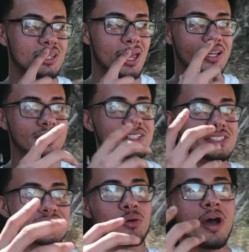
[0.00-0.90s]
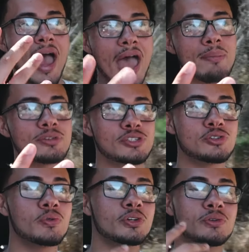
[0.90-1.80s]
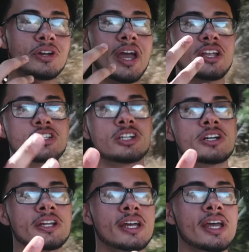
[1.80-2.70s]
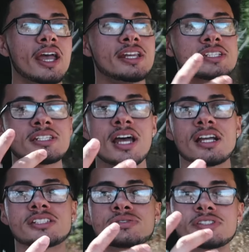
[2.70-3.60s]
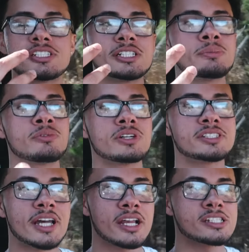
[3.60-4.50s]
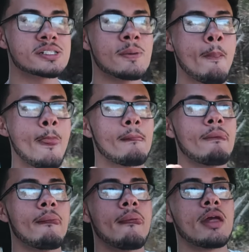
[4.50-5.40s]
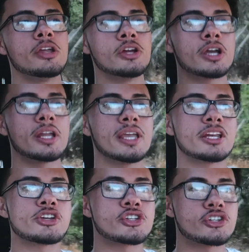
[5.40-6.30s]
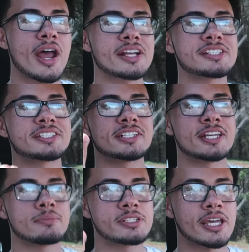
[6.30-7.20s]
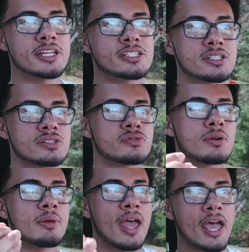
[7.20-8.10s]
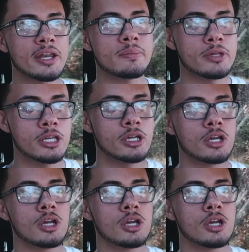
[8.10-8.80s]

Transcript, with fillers: like this is gonna happen to you when you're on that journey. And this is not just for semen retention. You're gonna get distractions and temptations from the enemy